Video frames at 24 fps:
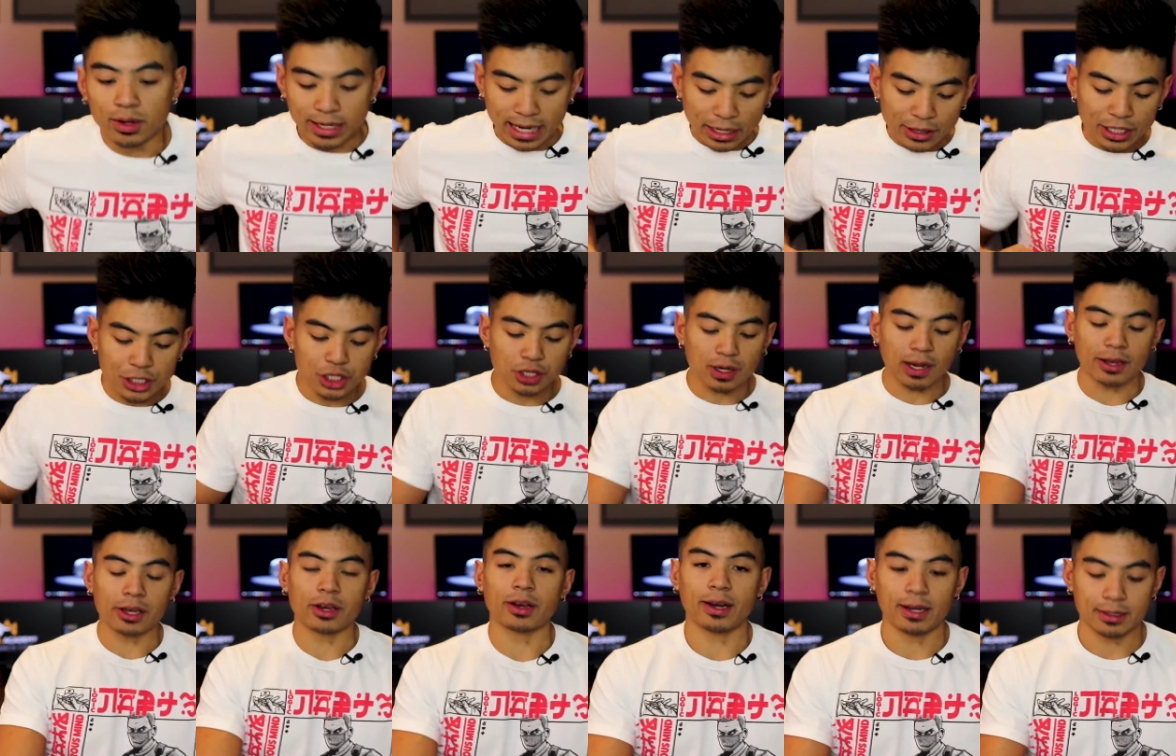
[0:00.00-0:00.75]
now that you
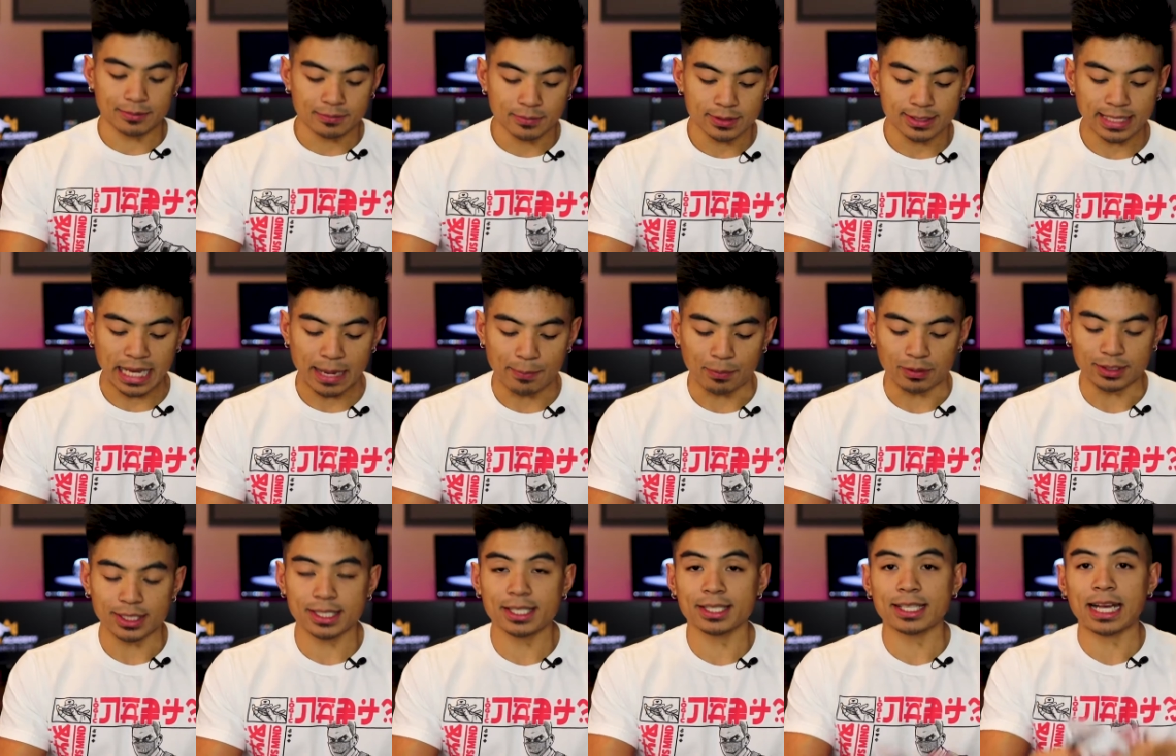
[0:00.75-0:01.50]
got your
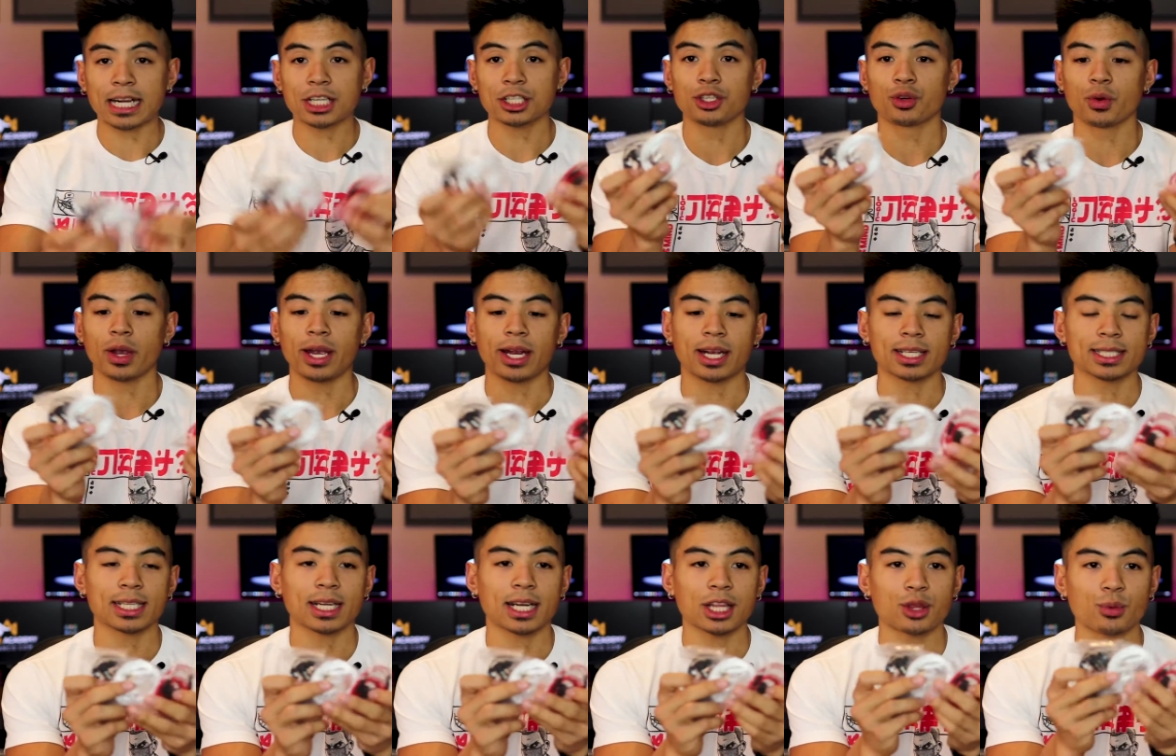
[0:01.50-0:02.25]
samples, this is actually great
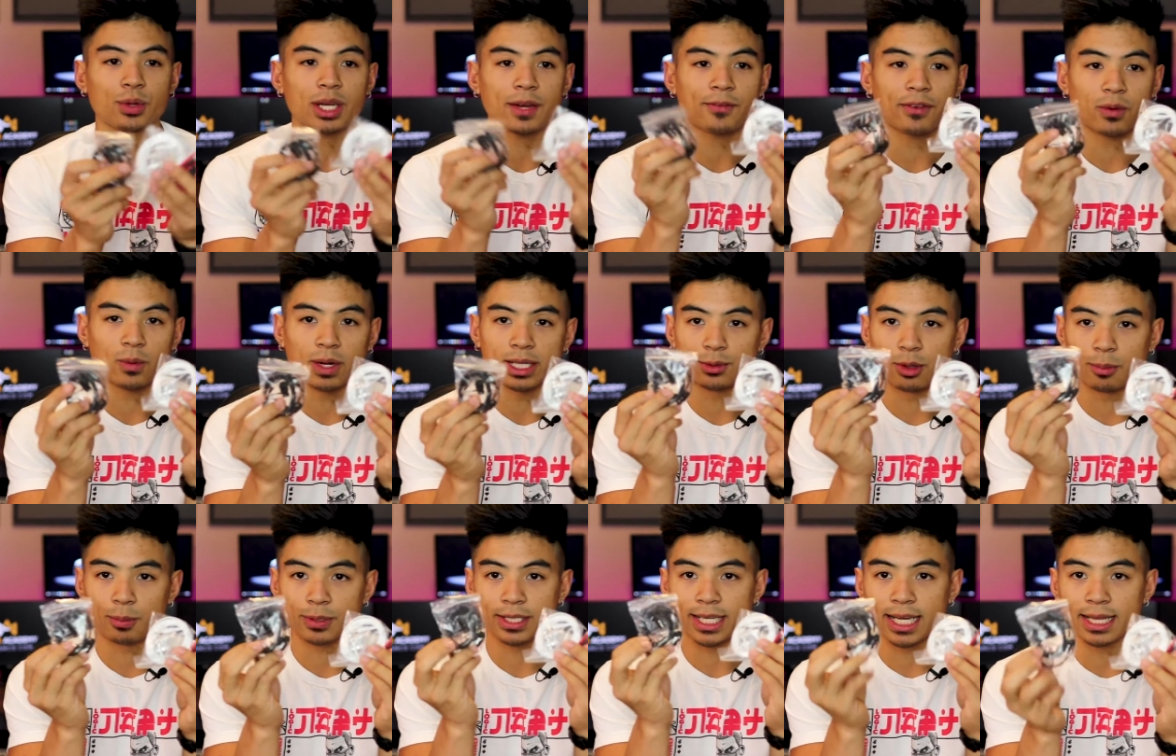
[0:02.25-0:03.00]
because I got three different ones.
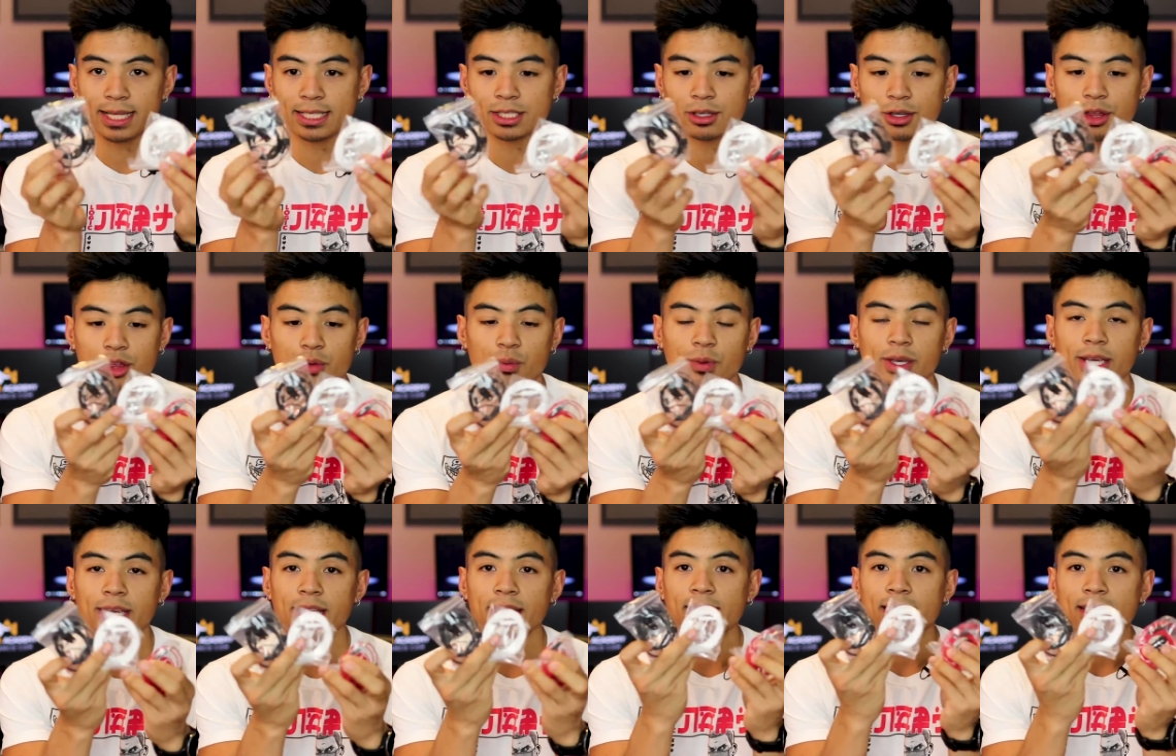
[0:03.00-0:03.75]
We'll pretend these are
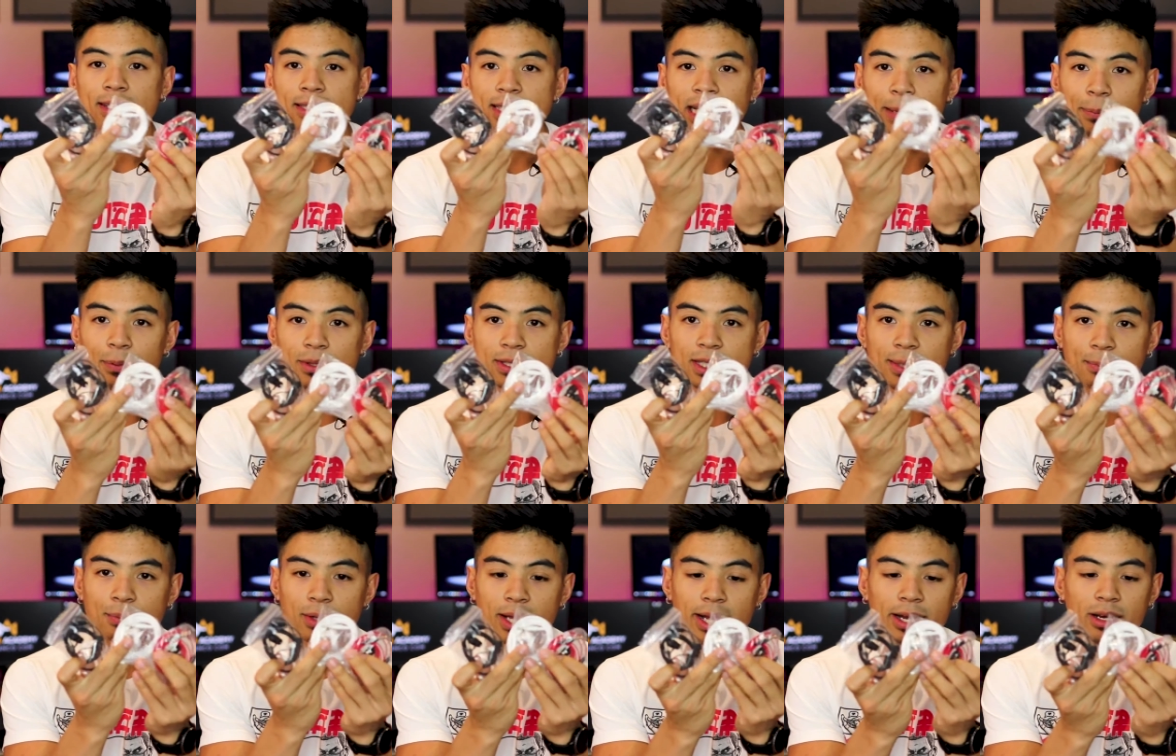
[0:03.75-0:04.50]
three separate
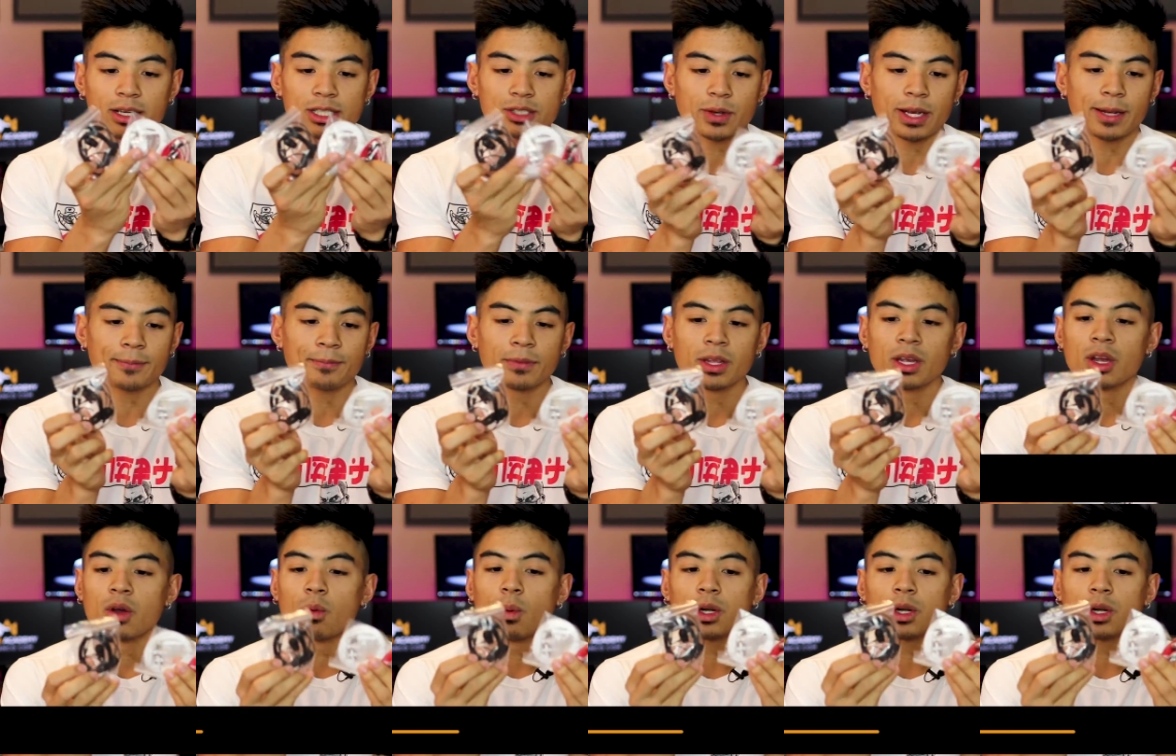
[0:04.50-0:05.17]
suppliers, right?